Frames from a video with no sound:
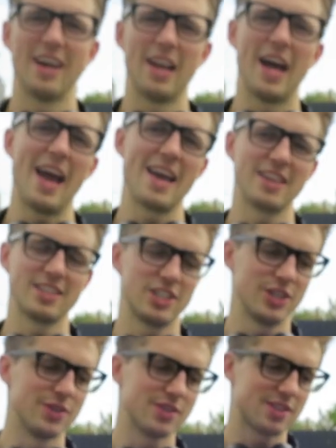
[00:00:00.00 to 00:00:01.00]
And I hate
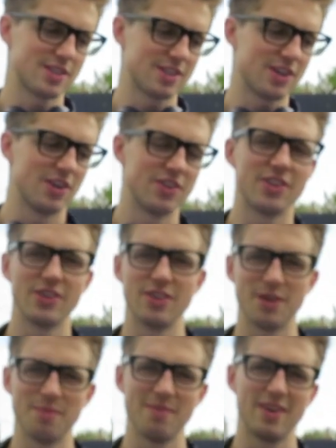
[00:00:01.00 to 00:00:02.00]
shoots because I can't
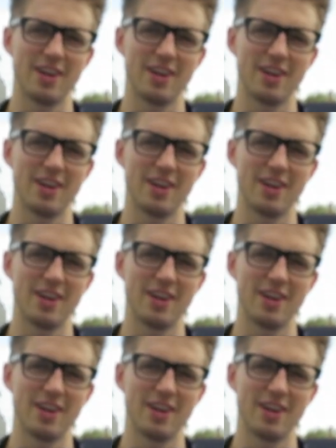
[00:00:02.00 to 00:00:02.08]
do them.